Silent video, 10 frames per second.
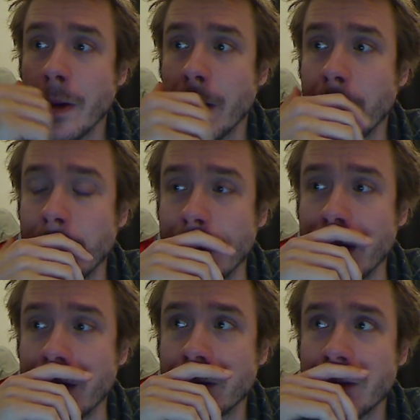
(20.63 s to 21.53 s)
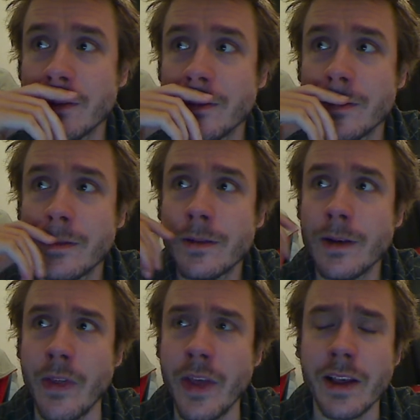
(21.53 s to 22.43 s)

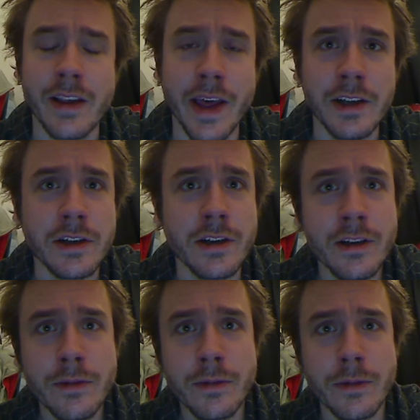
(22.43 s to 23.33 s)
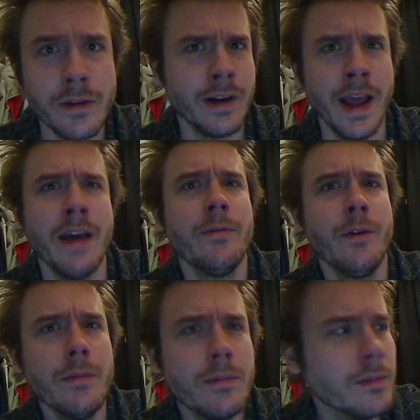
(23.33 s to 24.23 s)
I think it's an adjective. Is it an
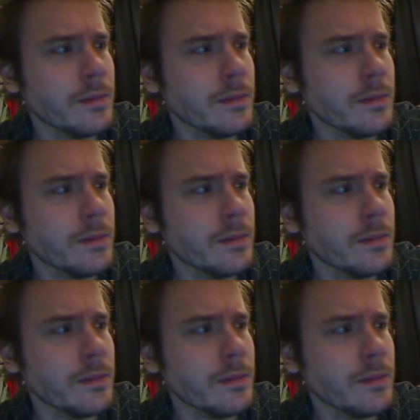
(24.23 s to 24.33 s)
adverb?